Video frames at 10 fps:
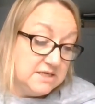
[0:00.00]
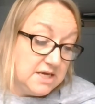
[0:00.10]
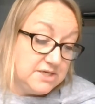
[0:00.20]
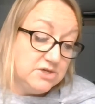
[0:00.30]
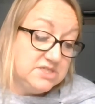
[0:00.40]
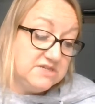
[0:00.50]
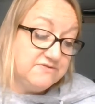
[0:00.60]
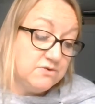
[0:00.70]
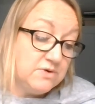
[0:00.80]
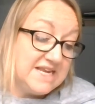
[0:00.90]
and hunted
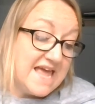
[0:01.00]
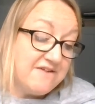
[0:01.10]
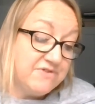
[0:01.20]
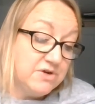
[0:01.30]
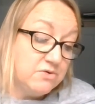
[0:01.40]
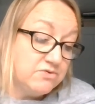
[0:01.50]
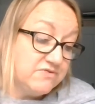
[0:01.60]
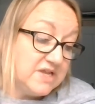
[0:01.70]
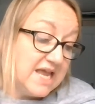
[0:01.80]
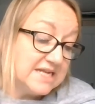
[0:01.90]
for in every corner
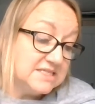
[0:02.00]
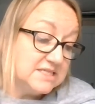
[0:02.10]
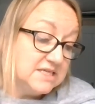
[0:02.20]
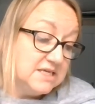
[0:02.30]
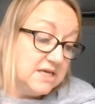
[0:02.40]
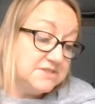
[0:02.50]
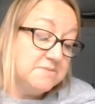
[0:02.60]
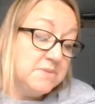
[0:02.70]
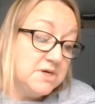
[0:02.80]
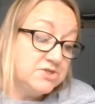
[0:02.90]
of the land as the
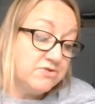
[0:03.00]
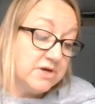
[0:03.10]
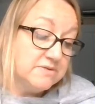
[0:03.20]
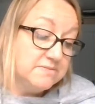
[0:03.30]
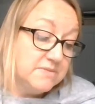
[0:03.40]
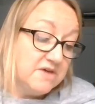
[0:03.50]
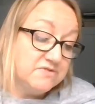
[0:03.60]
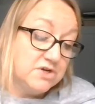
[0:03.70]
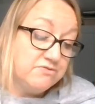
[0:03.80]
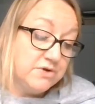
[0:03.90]
murderer of
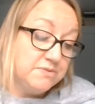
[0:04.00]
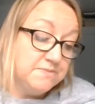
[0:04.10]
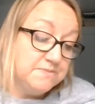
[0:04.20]
Carew.